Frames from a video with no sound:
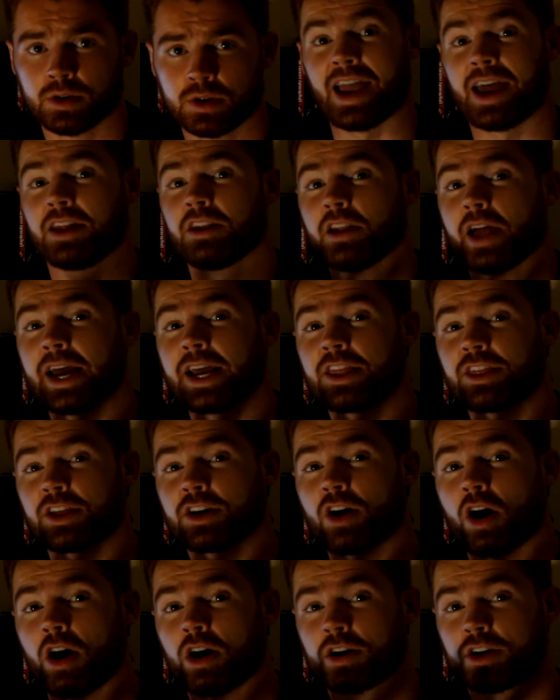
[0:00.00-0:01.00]
And like the
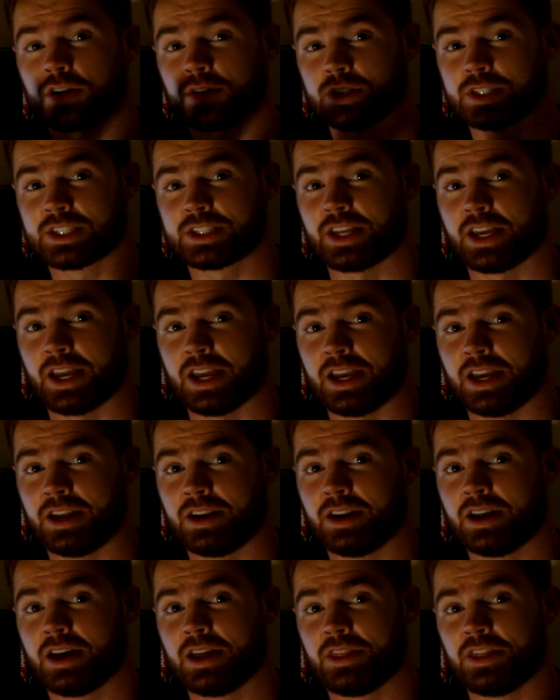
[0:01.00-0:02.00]
car
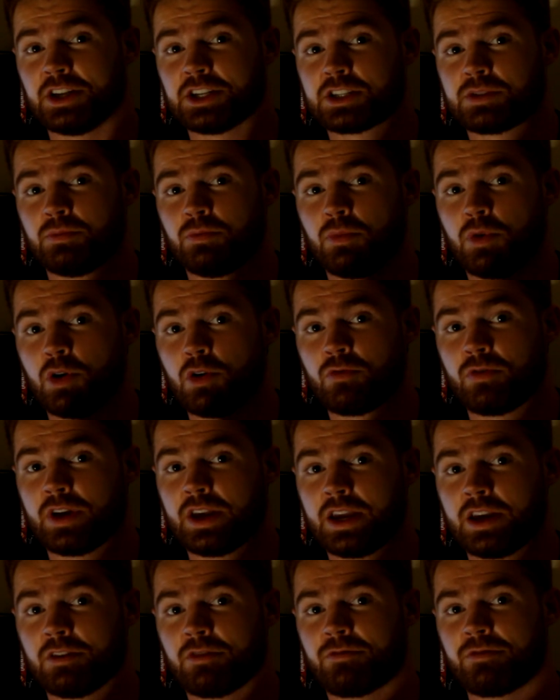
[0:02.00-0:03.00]
Christine, this
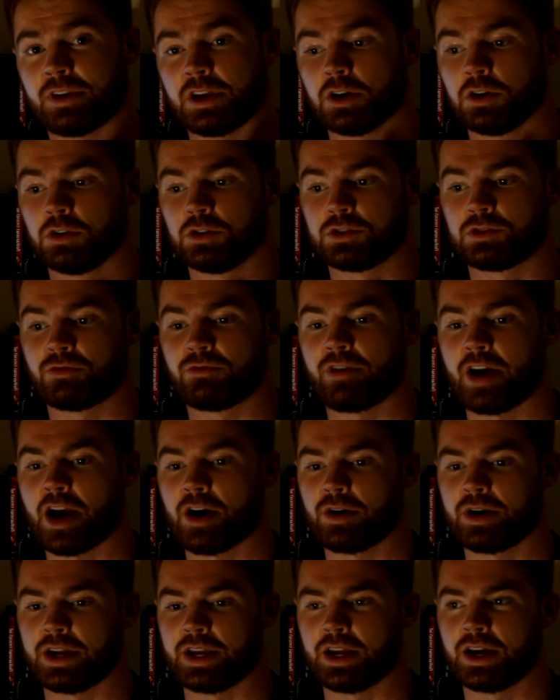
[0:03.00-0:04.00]
movie feels
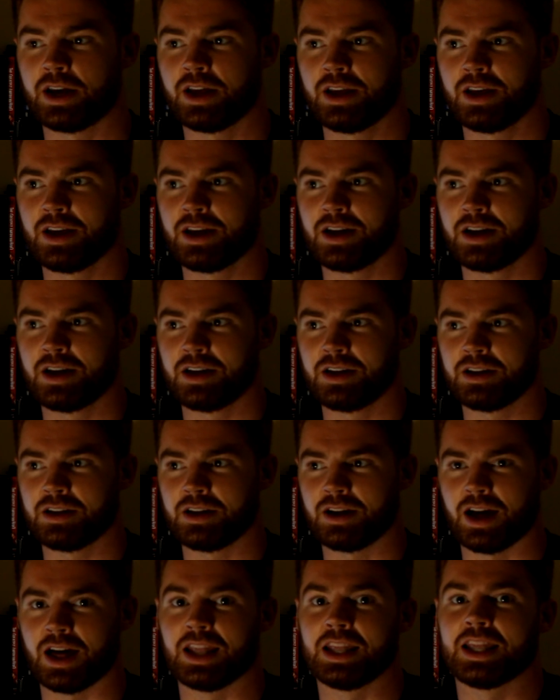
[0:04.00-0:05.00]
very
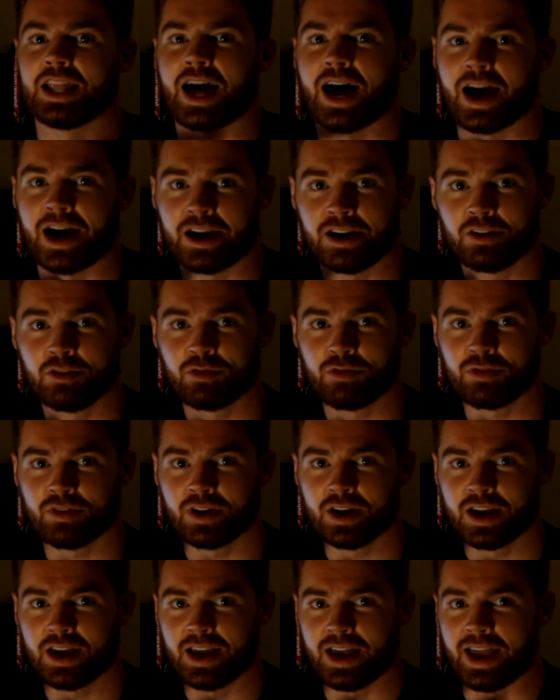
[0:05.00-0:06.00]
alive
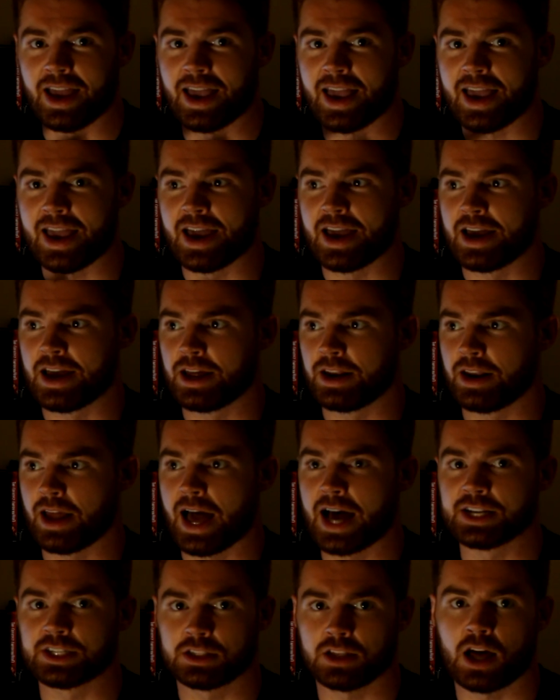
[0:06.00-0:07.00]
and
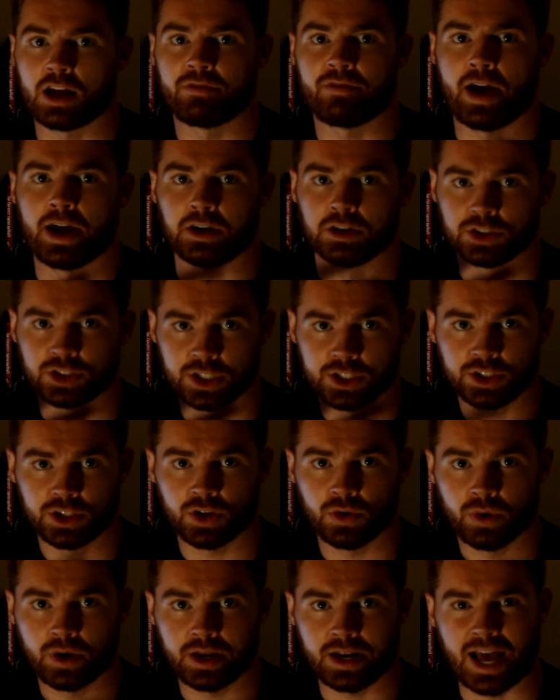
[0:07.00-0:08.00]
has a lot of energy
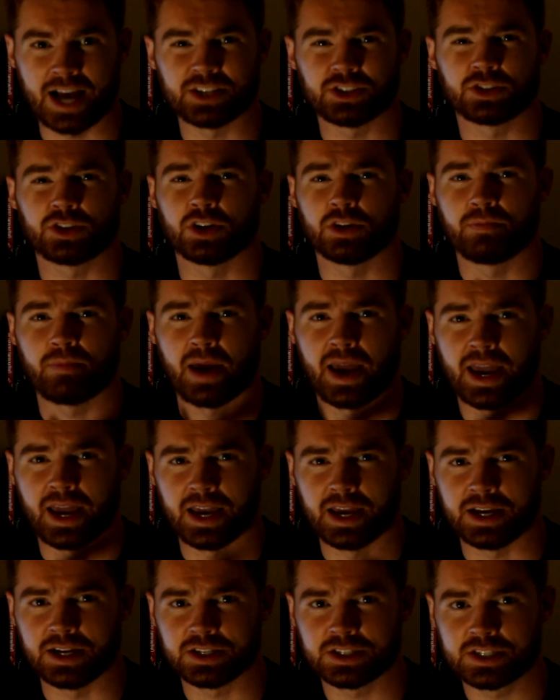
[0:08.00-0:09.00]
to it, has a good
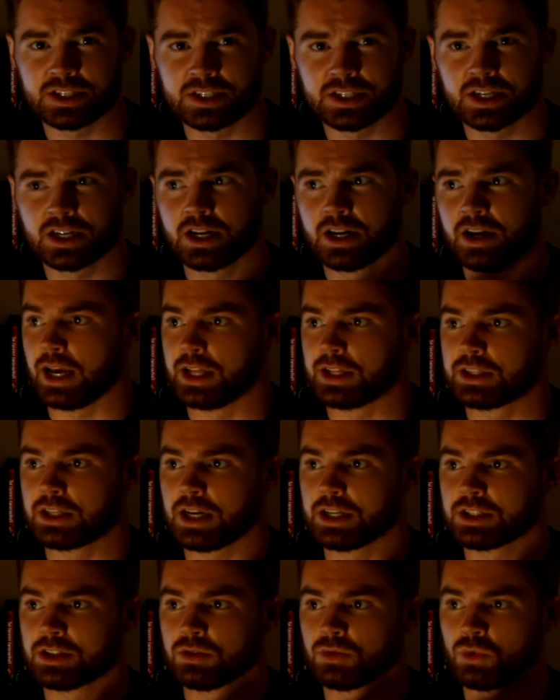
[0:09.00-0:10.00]
pace. It
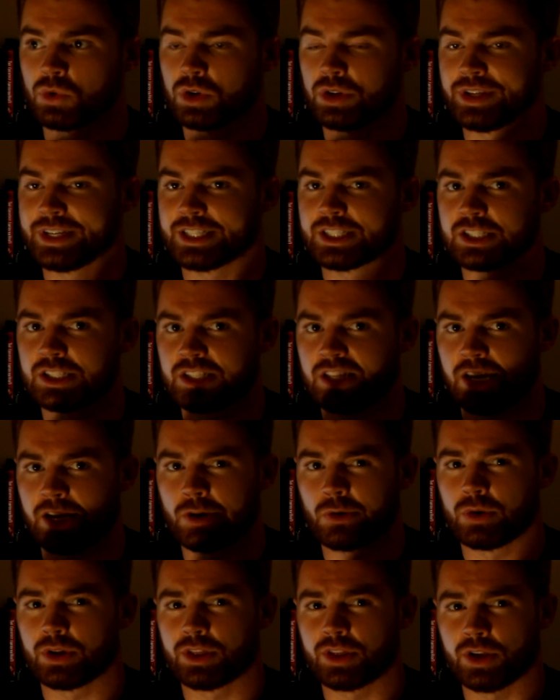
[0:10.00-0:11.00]
doesn't really
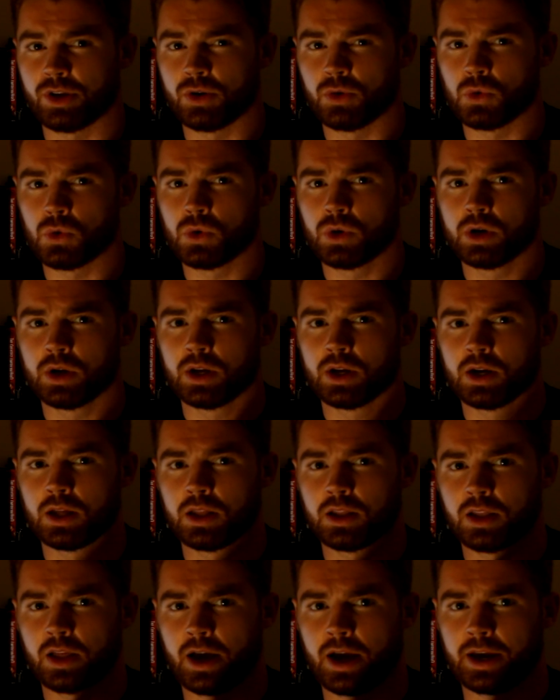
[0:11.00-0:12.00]
stick with you
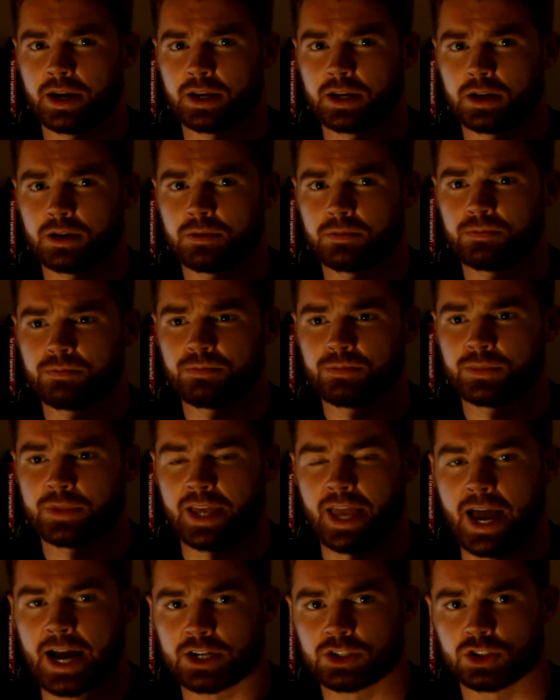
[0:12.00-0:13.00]
like
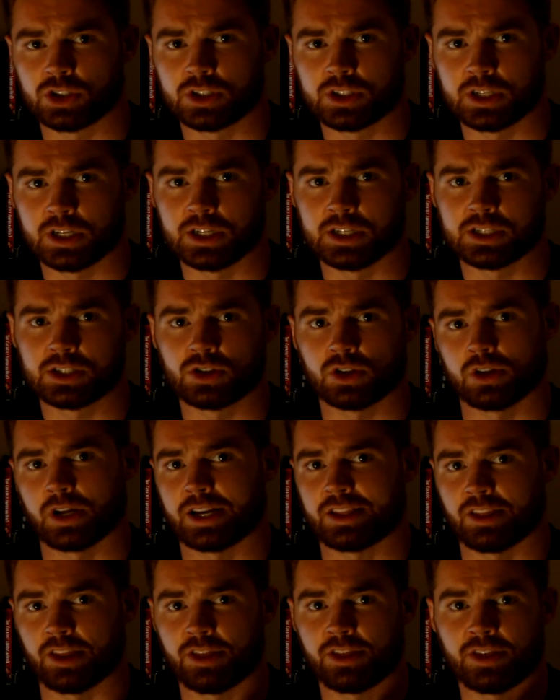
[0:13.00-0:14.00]
The Exorcist or
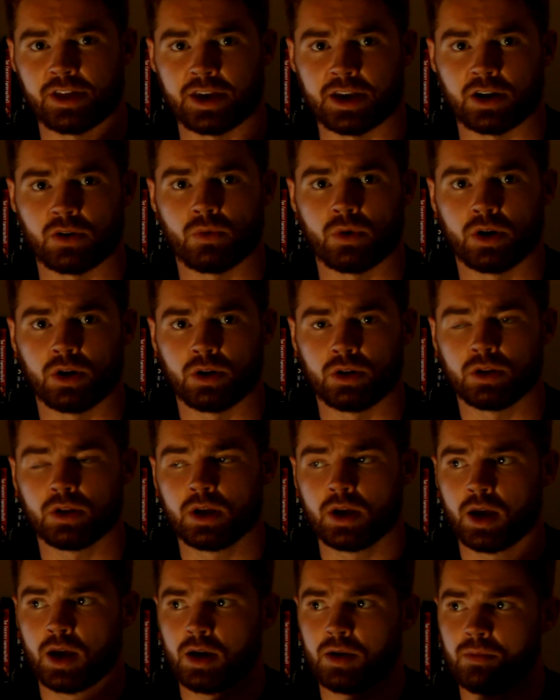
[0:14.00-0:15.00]
like The Thing will,
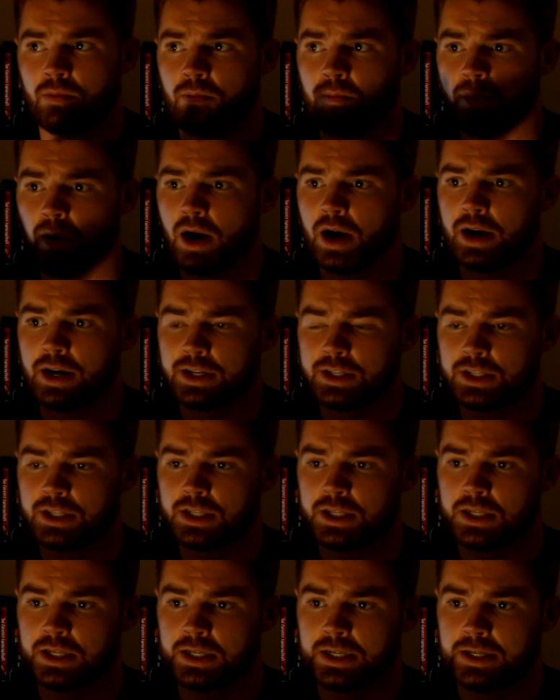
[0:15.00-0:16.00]

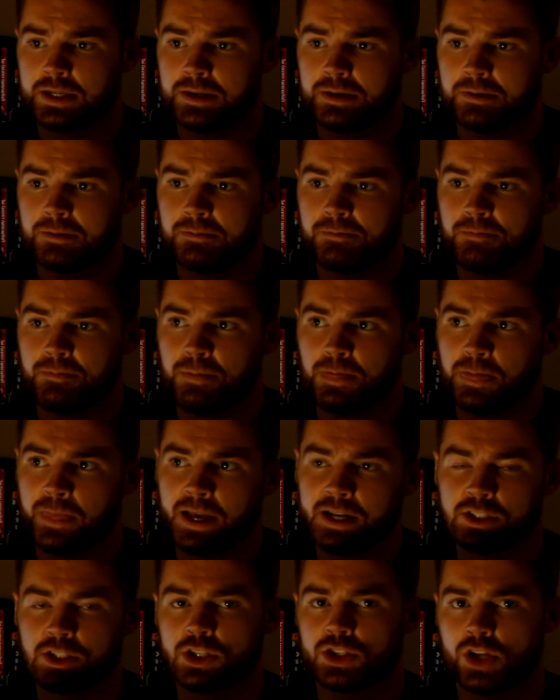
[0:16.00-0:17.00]
but
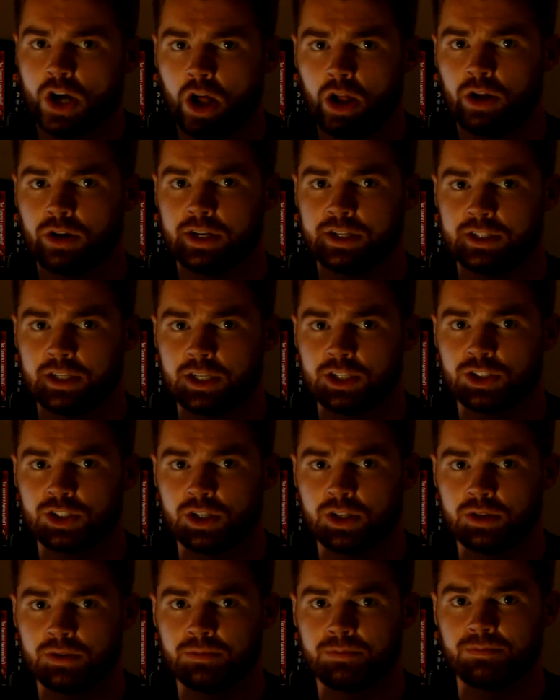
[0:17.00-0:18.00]
it's a solid
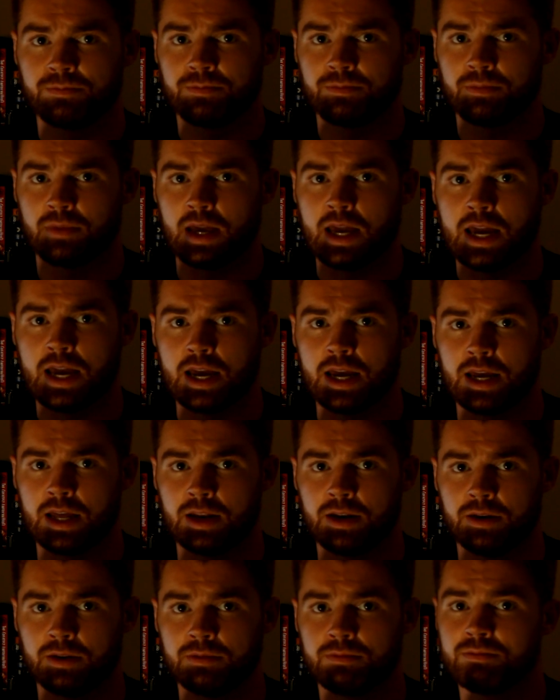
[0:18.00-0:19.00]
addition
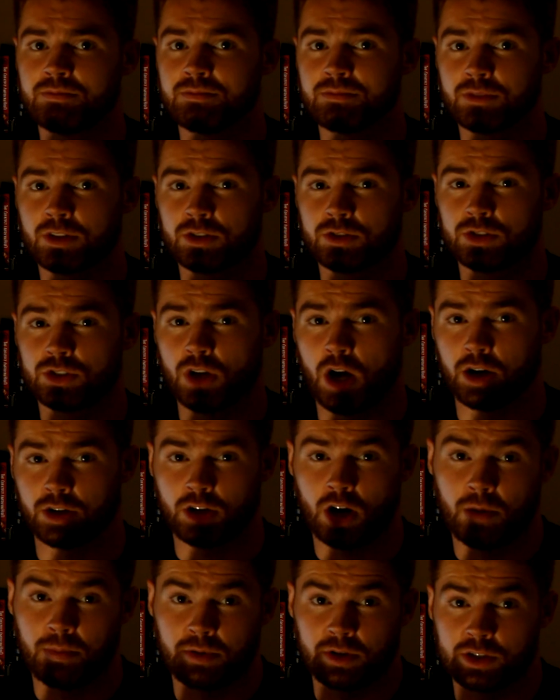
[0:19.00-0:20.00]
in John
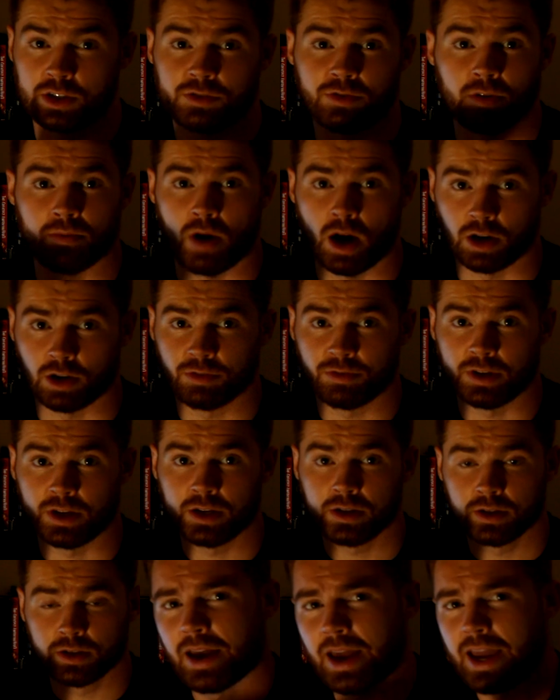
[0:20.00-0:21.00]
Carpenter's
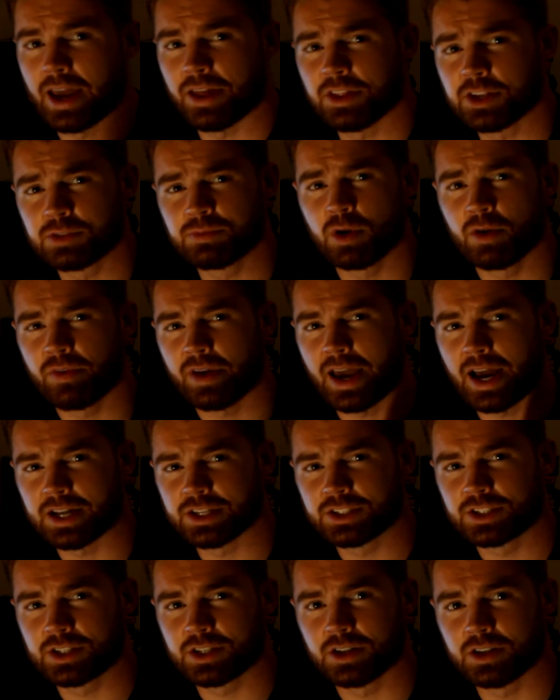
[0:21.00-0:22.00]
filmography. And this movie
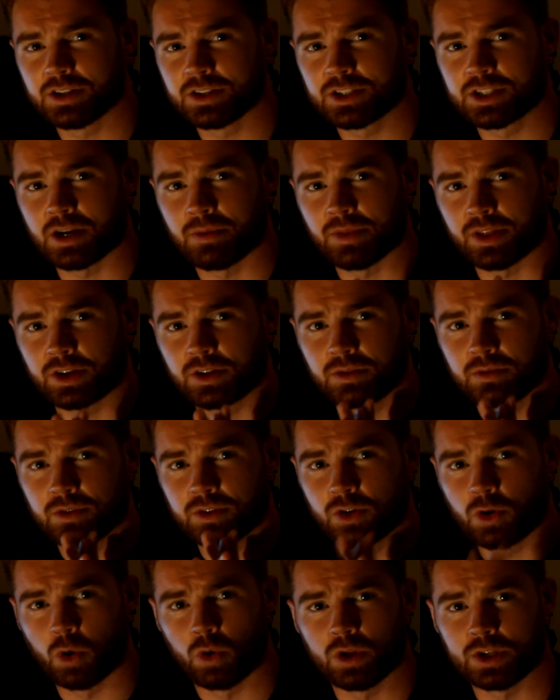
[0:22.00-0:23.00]
has some of the
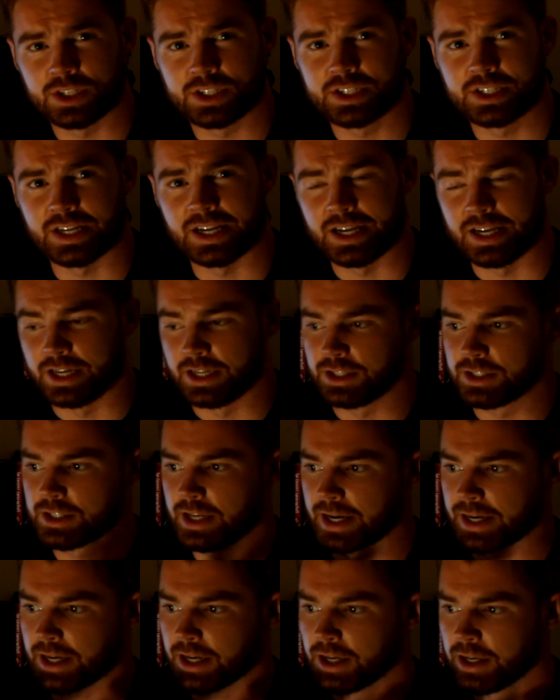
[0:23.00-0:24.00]
coolest scenes,
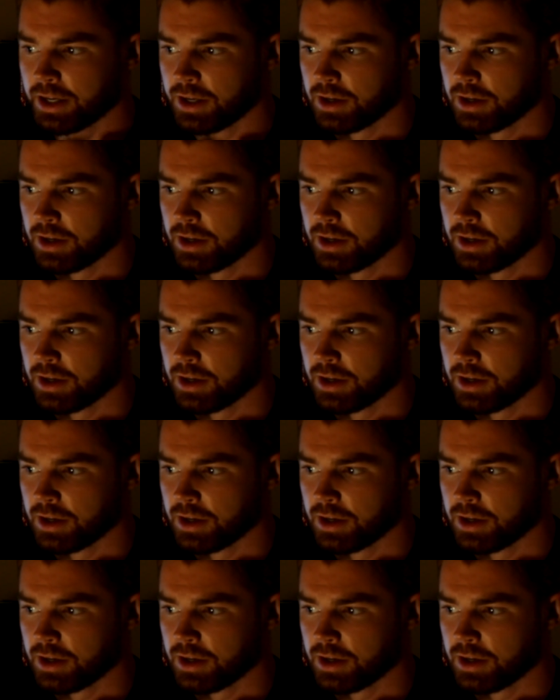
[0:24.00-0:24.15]
like,